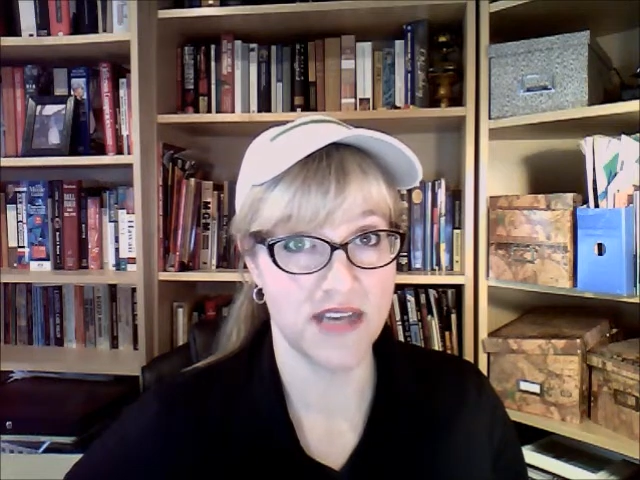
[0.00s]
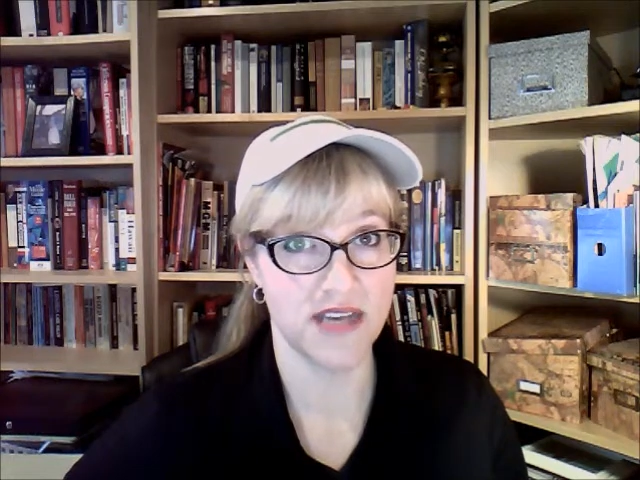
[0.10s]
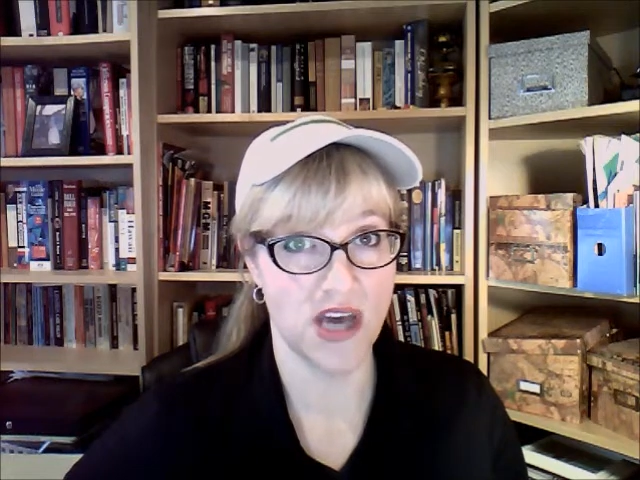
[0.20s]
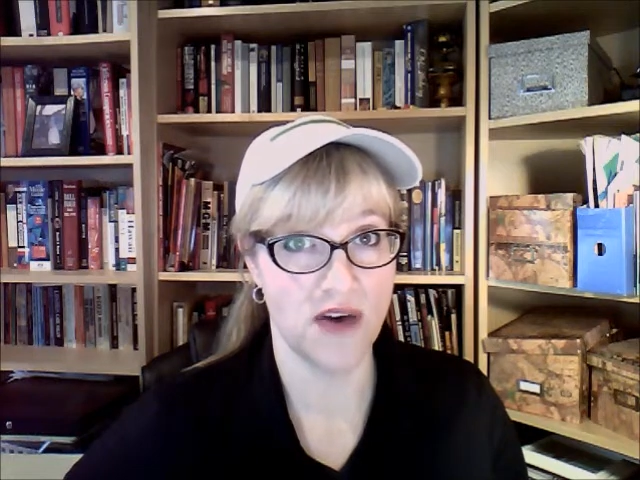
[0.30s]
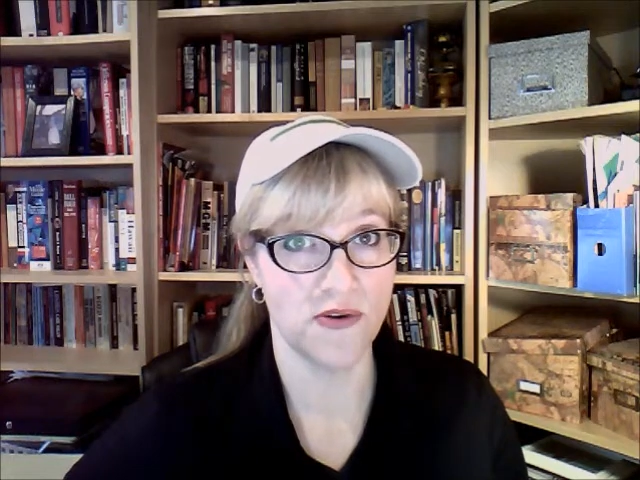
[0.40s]
and
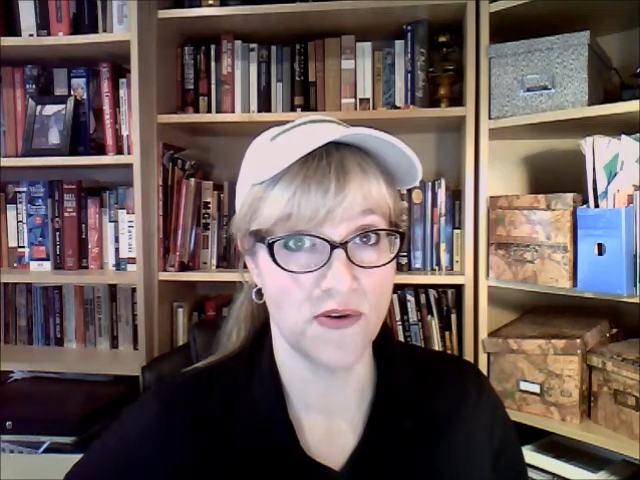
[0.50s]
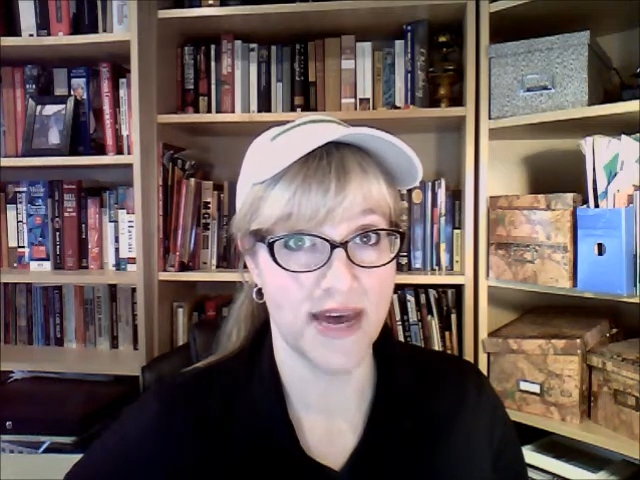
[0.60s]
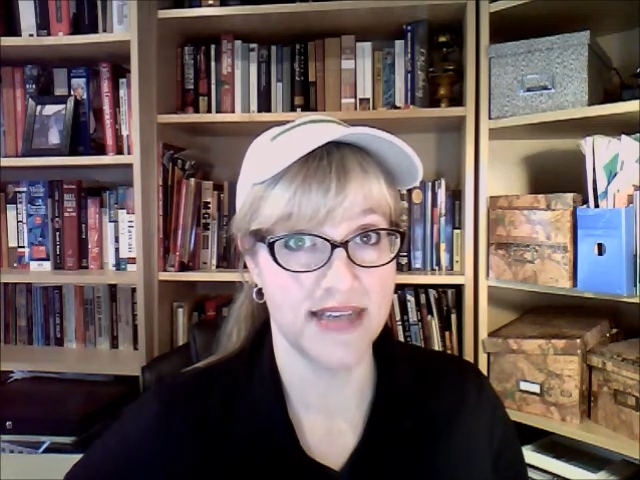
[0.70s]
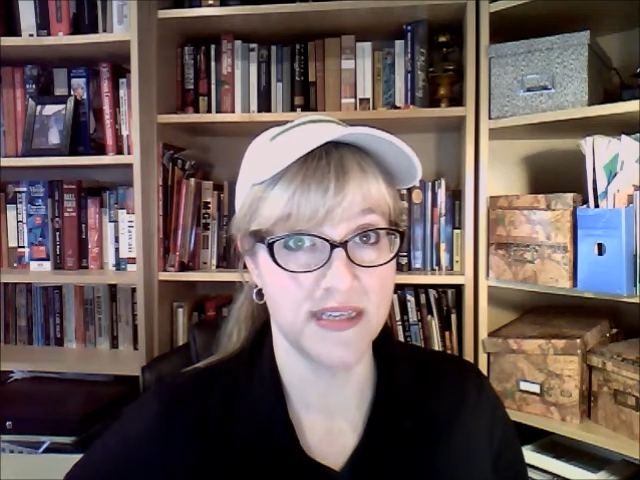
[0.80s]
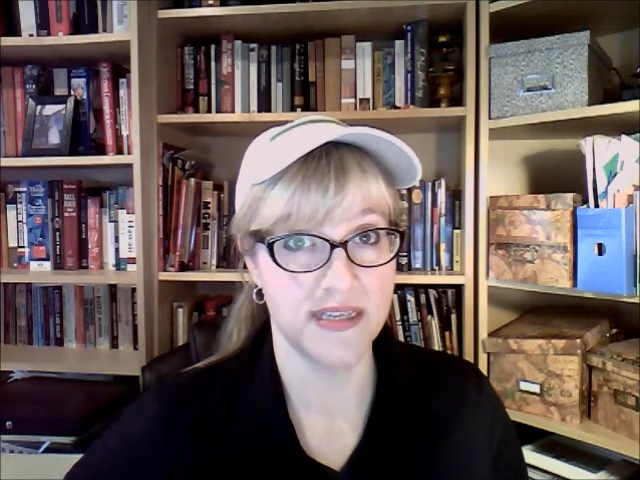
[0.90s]
Yahoo
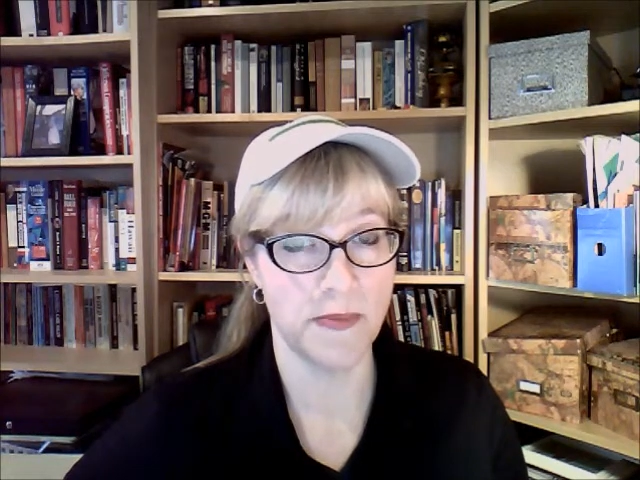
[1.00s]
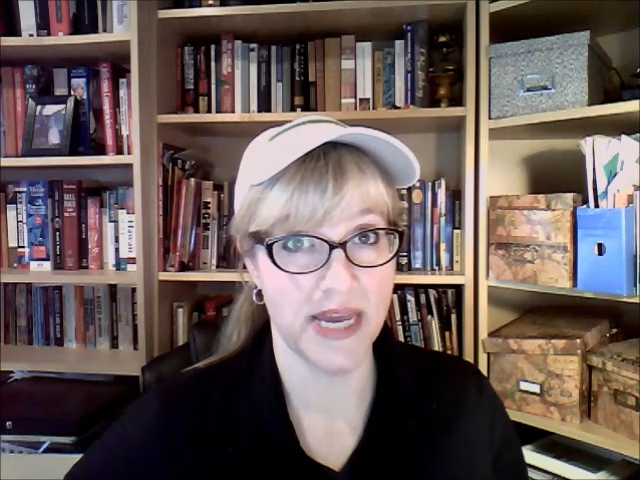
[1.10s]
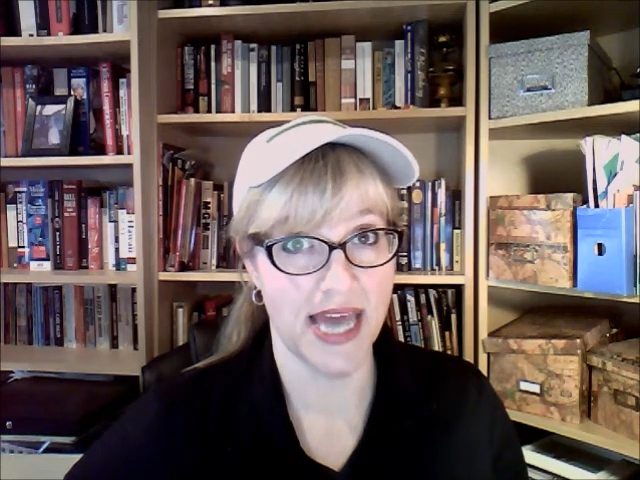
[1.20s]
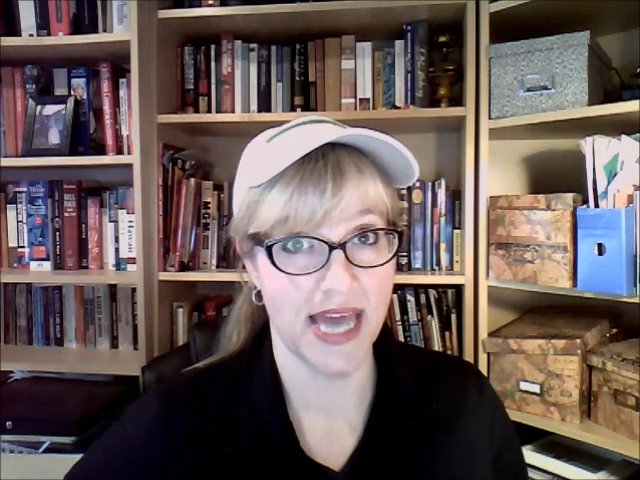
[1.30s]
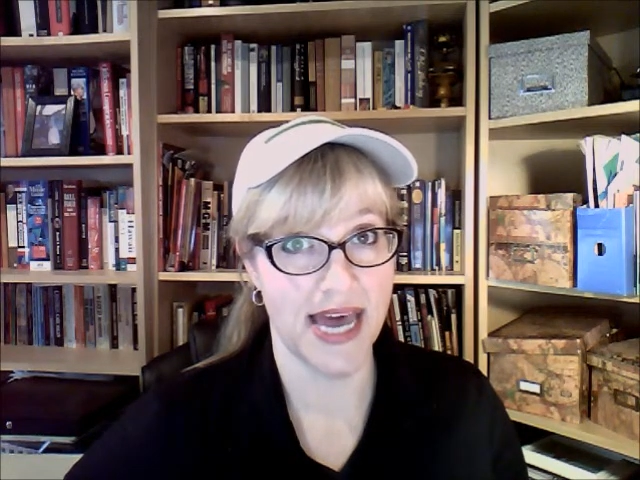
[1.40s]
ads and
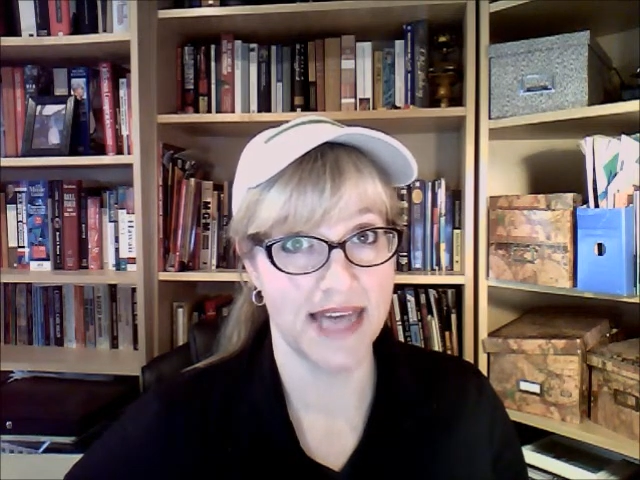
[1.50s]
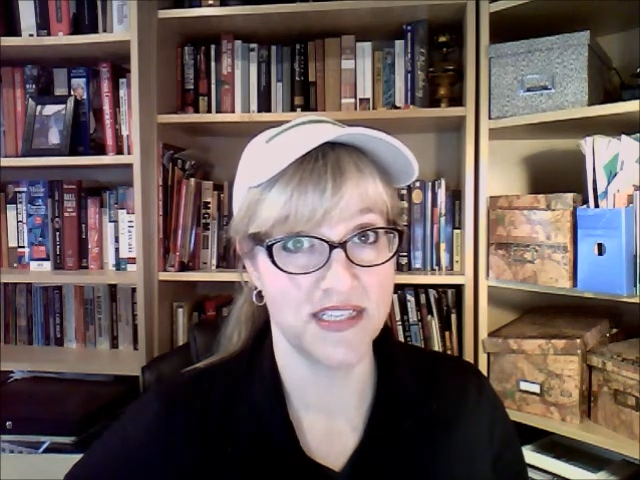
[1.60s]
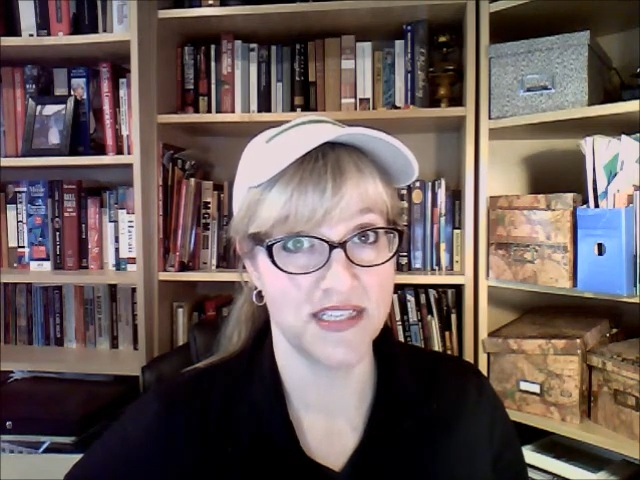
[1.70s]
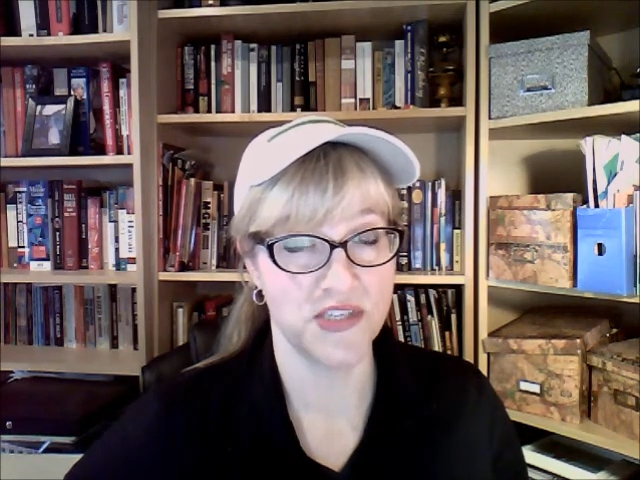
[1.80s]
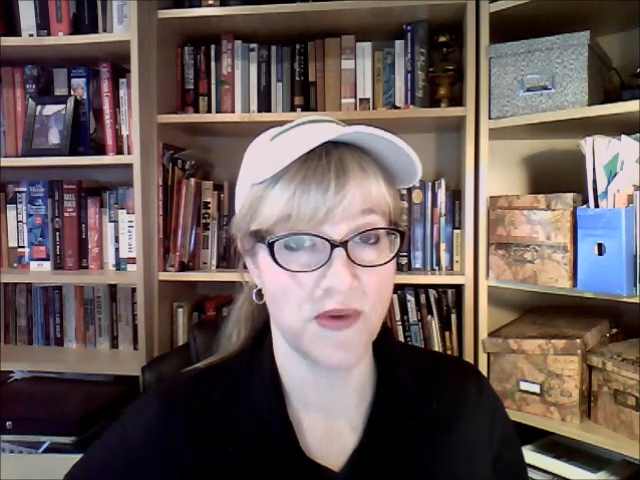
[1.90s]
Bing
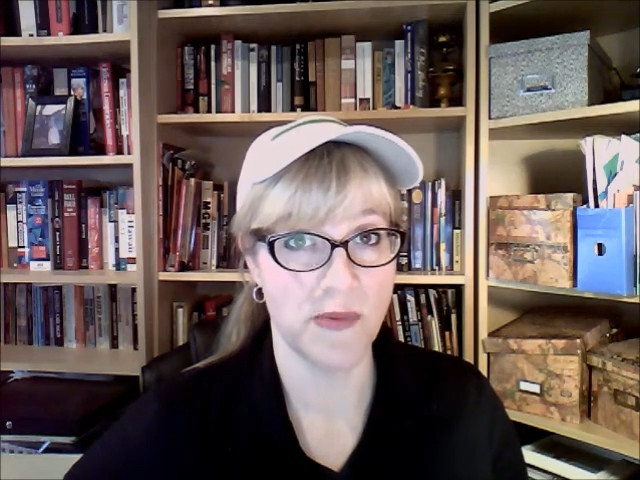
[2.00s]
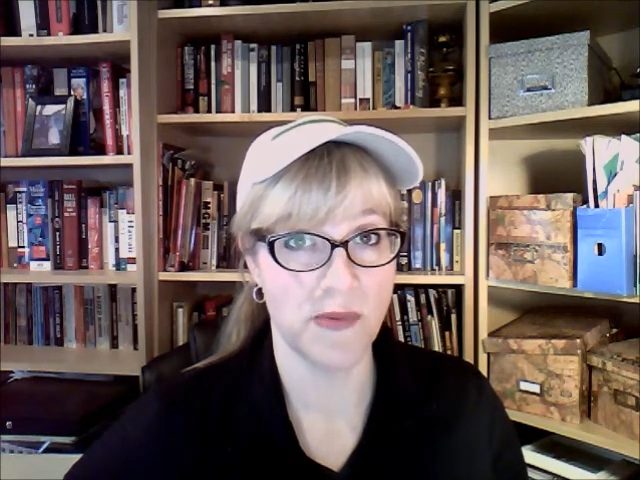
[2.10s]
ads and doing